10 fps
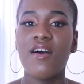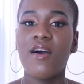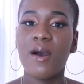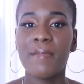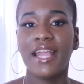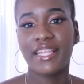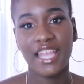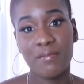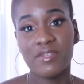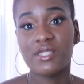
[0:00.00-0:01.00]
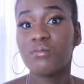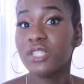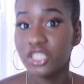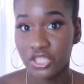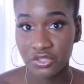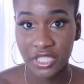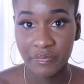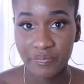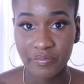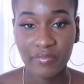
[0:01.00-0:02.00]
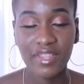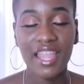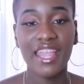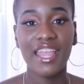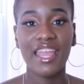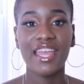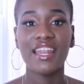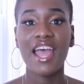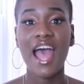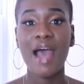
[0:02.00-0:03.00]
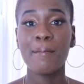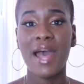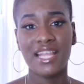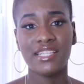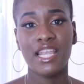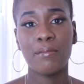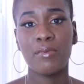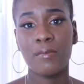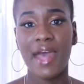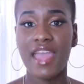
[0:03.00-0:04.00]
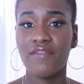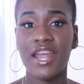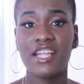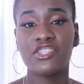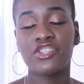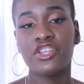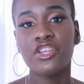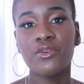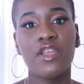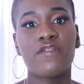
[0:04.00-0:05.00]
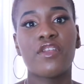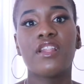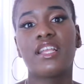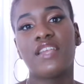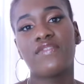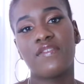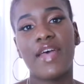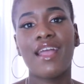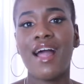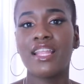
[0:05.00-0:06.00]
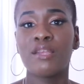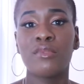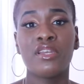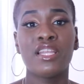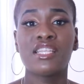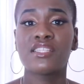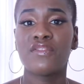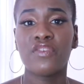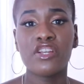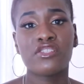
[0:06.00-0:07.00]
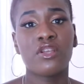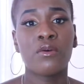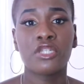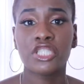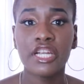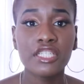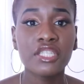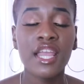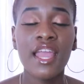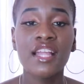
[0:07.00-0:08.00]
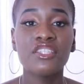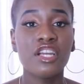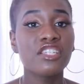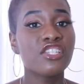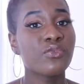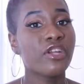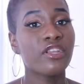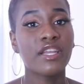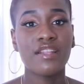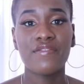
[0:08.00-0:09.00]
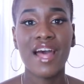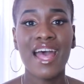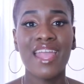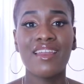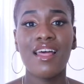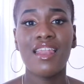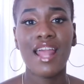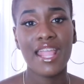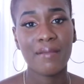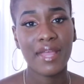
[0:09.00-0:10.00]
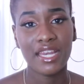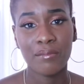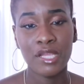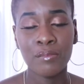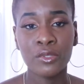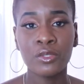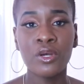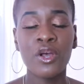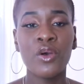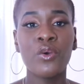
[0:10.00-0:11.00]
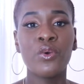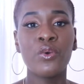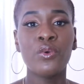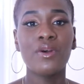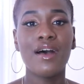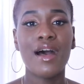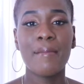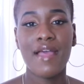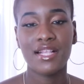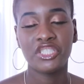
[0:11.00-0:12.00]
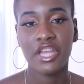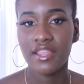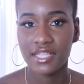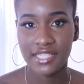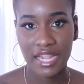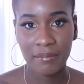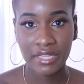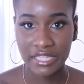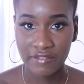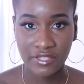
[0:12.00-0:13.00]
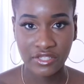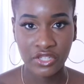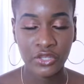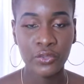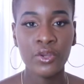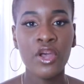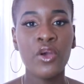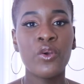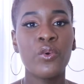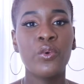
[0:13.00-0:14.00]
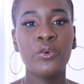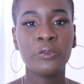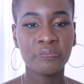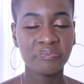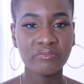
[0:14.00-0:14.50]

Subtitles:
on my campus ministry. And my tip and my advice to you, if you're looking to find godly community, is to first go to church. Church is where you're going to find like-minded people who share the same beliefs as you, who